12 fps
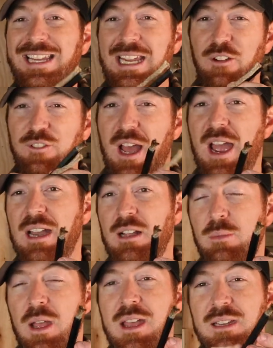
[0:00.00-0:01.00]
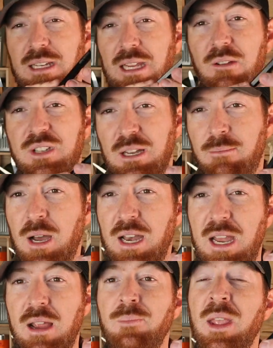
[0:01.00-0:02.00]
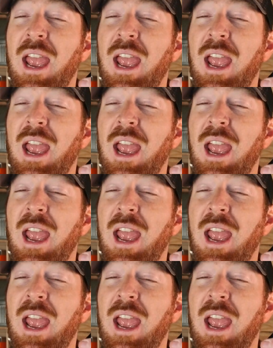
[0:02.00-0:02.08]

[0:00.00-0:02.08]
gift item to give somebody.